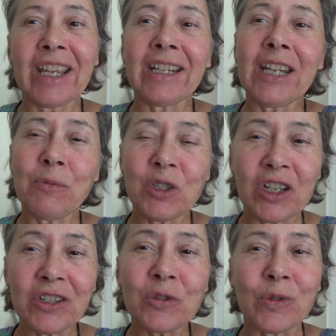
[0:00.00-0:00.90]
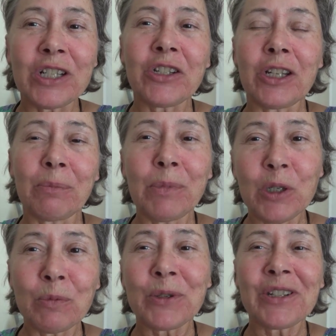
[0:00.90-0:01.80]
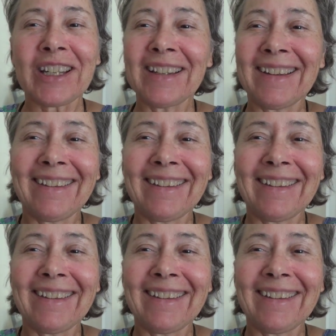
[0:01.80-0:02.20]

and he was just reaching puberty.